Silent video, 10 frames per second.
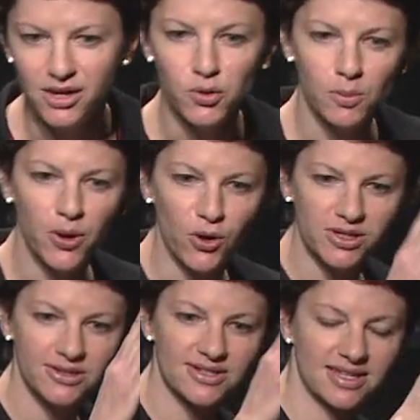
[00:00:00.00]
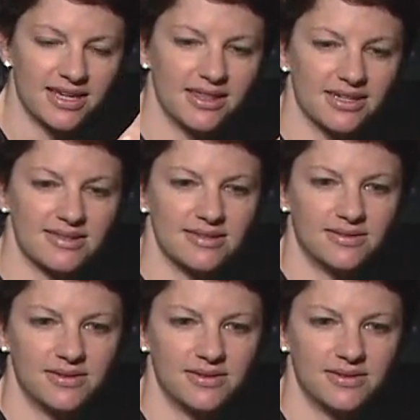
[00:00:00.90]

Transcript: Well, Poland looks like this.